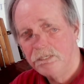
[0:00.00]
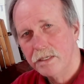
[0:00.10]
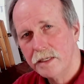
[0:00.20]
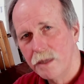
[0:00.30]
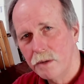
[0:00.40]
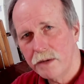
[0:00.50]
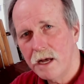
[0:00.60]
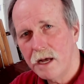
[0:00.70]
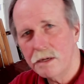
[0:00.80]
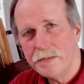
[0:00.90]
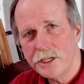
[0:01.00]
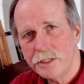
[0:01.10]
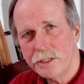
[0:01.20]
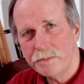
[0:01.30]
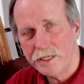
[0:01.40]
Now, what collimation
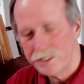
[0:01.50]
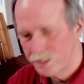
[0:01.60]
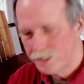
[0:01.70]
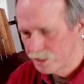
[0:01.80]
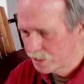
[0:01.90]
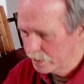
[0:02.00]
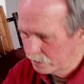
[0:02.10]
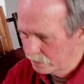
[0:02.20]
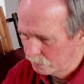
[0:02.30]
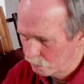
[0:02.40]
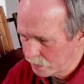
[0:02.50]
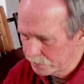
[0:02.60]
means is that you want the